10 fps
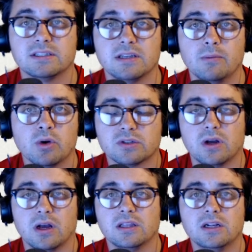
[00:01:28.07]
It's somewhere
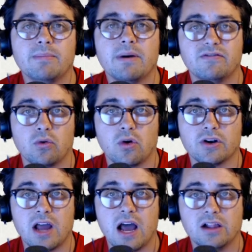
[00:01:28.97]
a little above
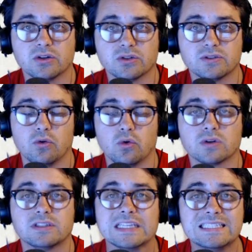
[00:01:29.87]
$400
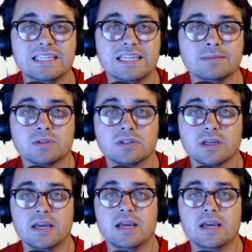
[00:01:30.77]
for 6 teams